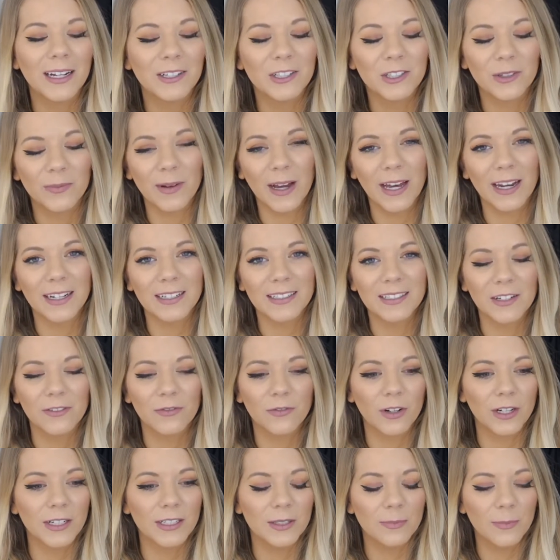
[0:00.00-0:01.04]
a dramatic
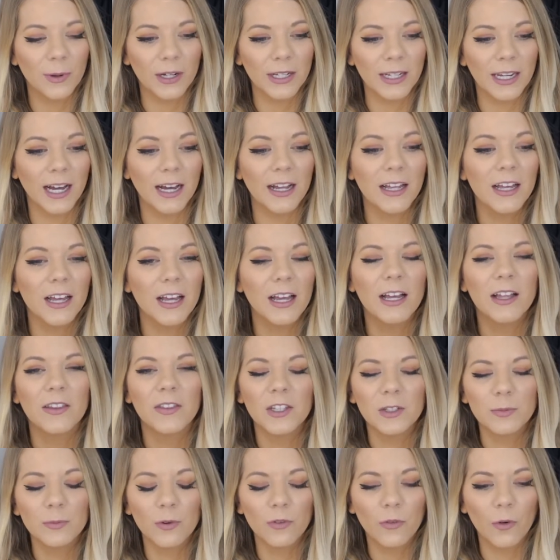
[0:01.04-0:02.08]
difference. But yeah,
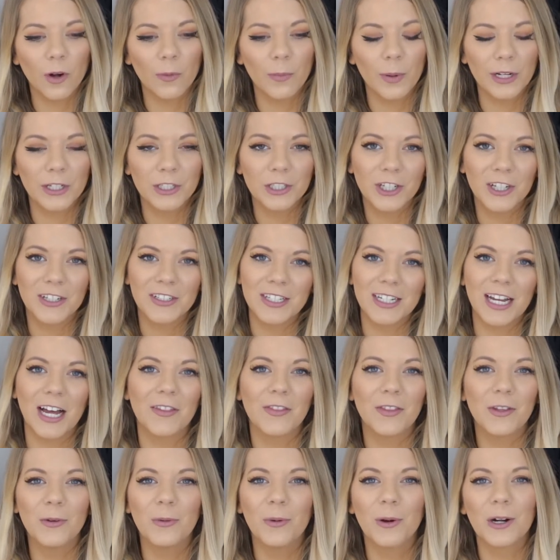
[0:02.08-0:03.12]
this before picture is
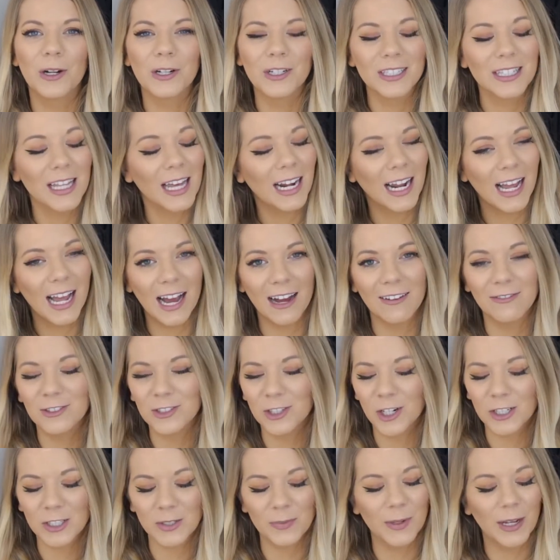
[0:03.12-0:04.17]
not the worst that I have.
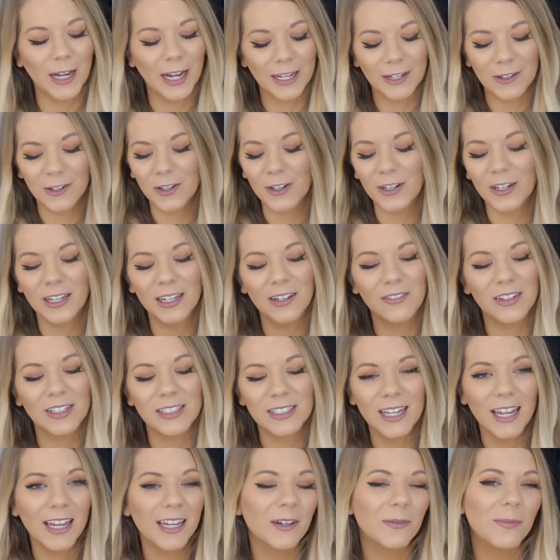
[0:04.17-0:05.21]
Trust me, I couldn't even
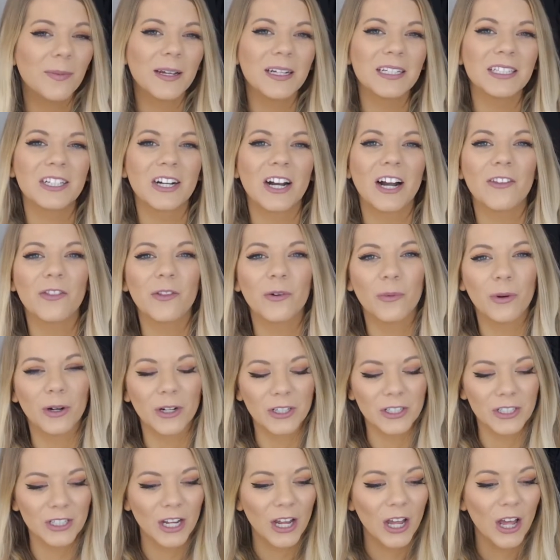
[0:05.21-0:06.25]
take a picture at the
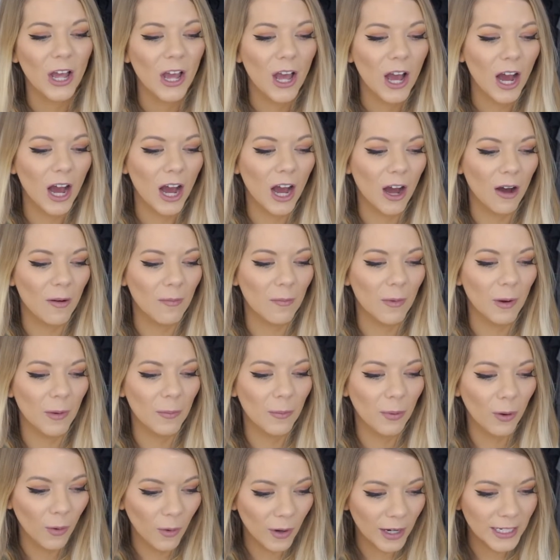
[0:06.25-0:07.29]
worst
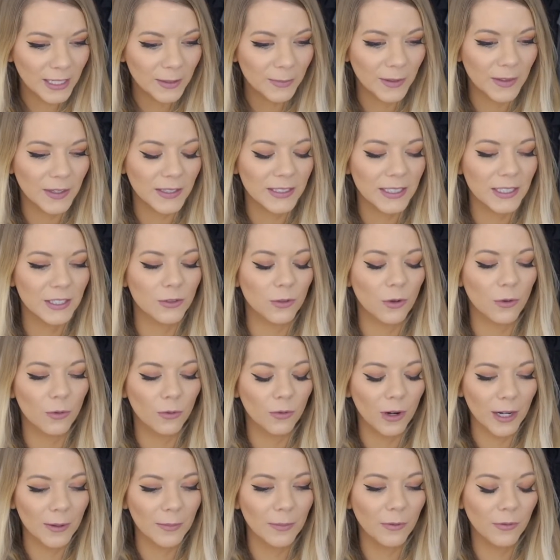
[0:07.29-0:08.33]
point, but this is
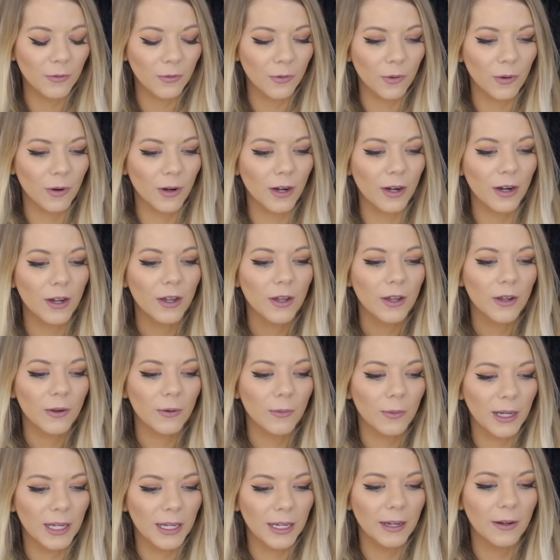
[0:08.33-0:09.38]
right before
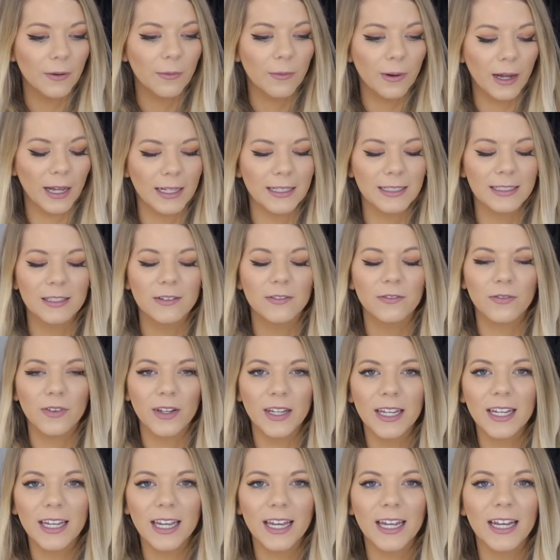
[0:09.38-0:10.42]
we went
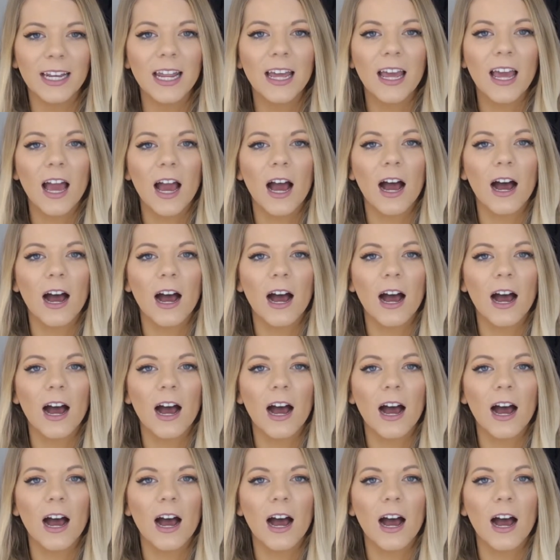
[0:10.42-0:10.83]
vegan.